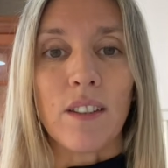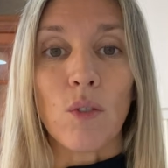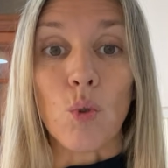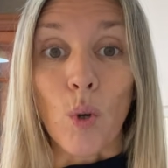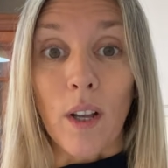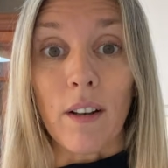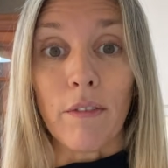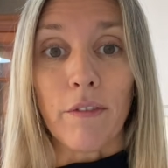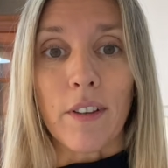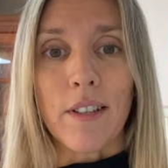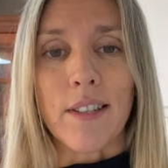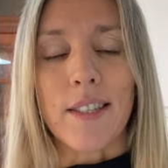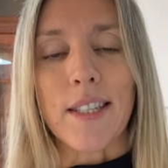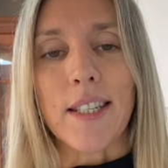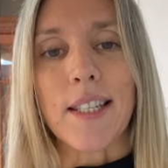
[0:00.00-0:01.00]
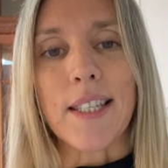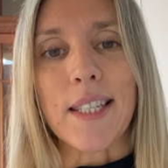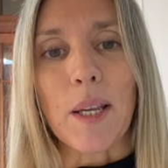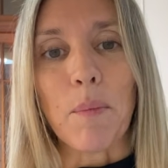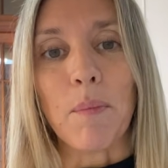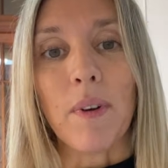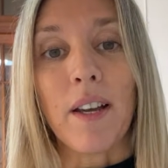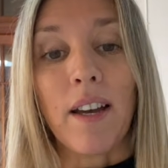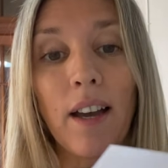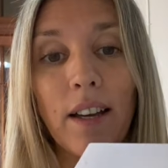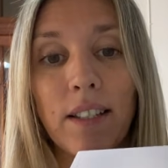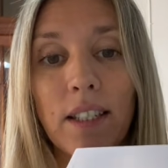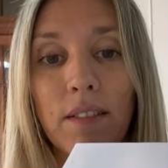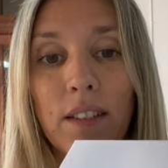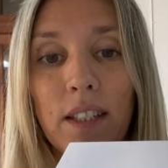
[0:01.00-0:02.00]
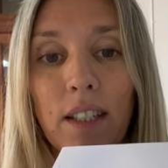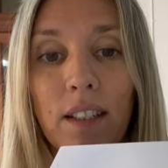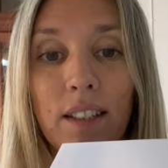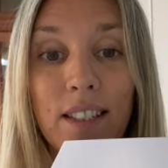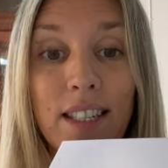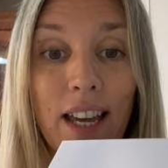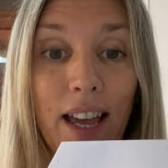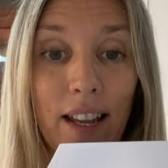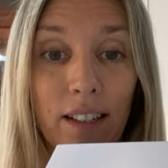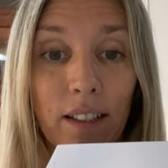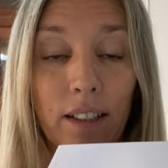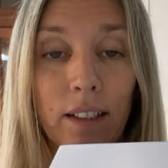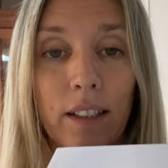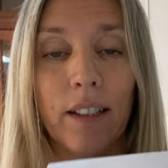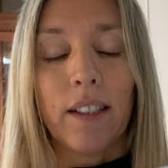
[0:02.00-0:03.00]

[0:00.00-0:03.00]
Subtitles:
12 system activity done